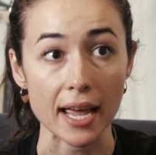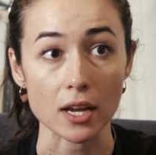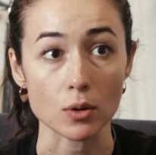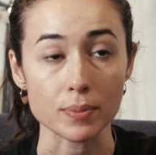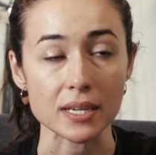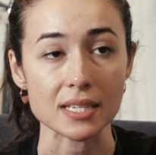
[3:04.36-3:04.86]

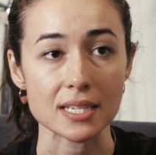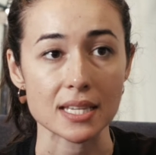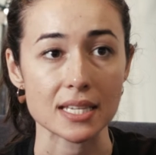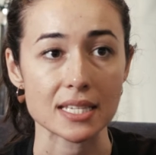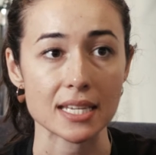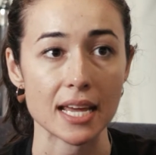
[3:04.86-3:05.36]
AOBs to
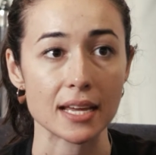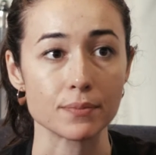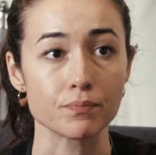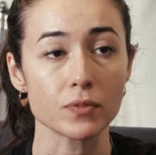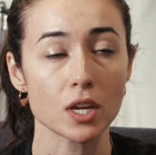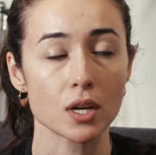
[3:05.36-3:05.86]
the
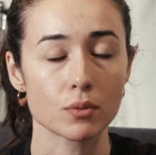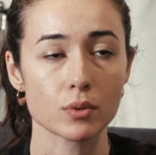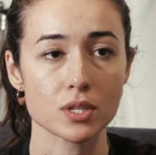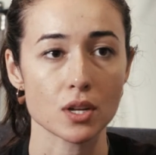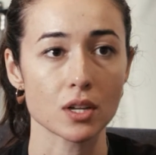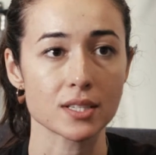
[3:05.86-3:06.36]
skin
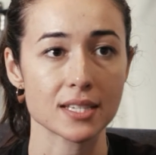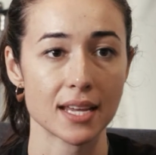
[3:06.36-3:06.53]
results